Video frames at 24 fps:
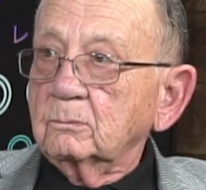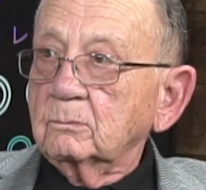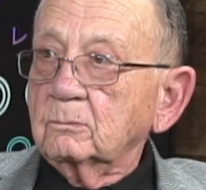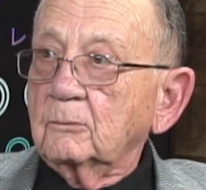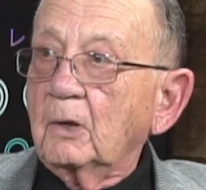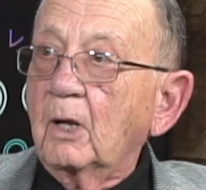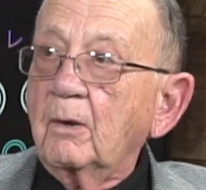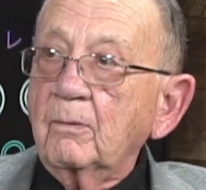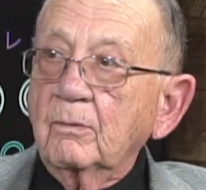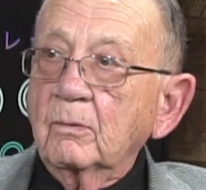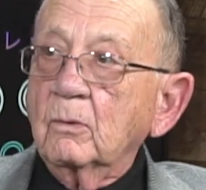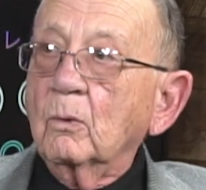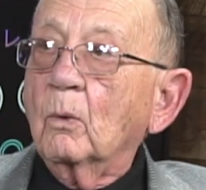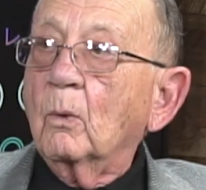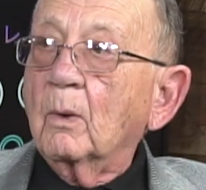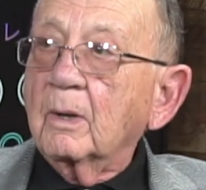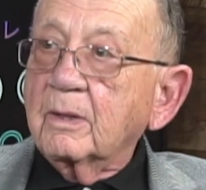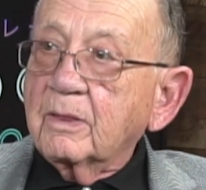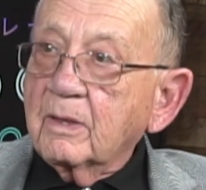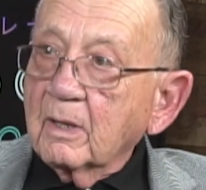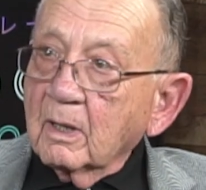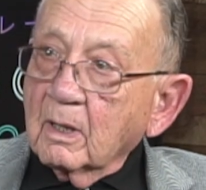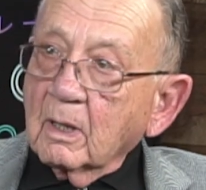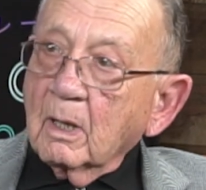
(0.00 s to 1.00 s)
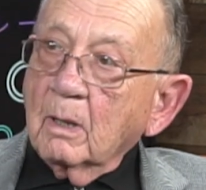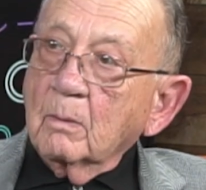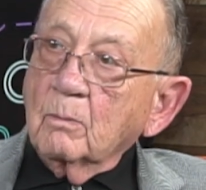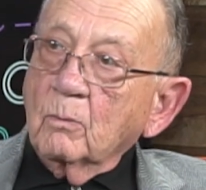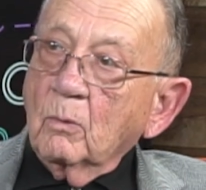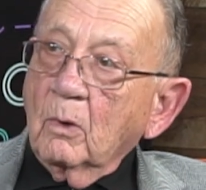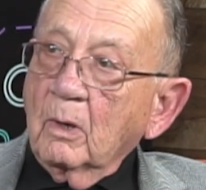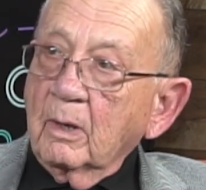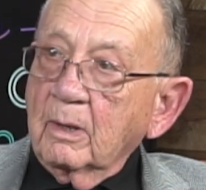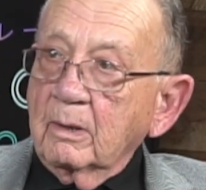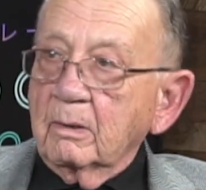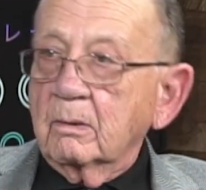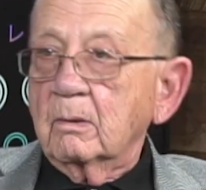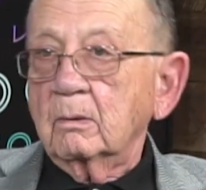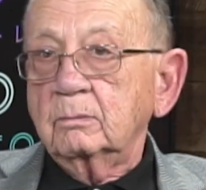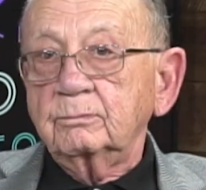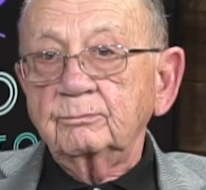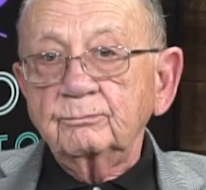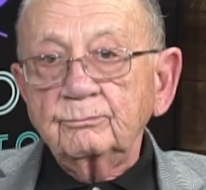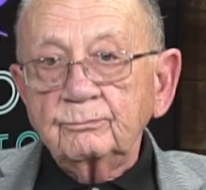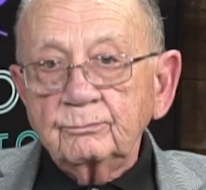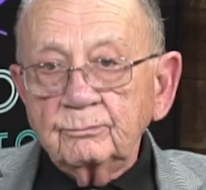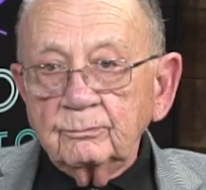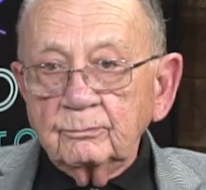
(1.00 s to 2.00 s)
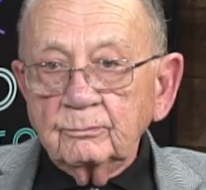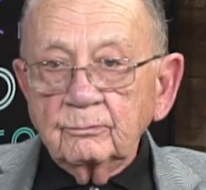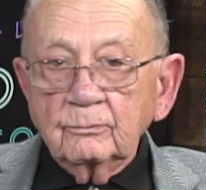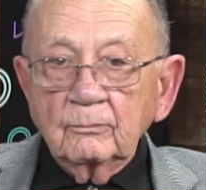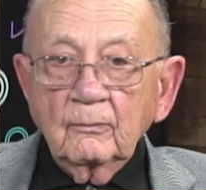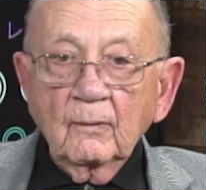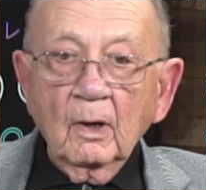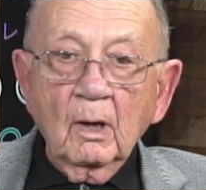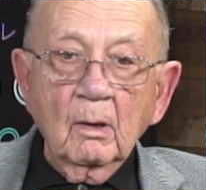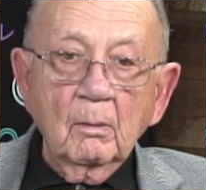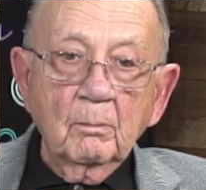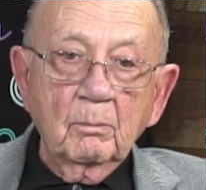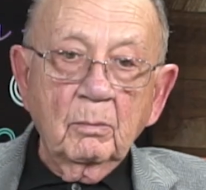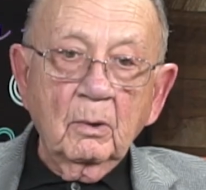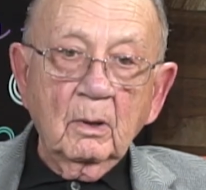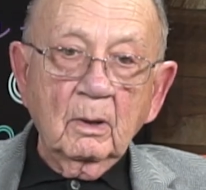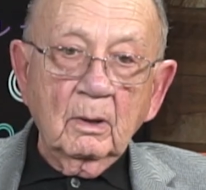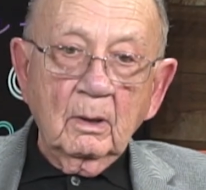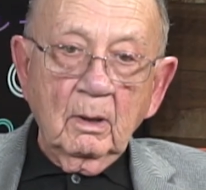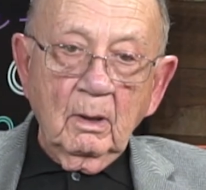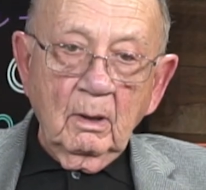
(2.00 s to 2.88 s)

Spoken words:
Even though I think I'm right. But.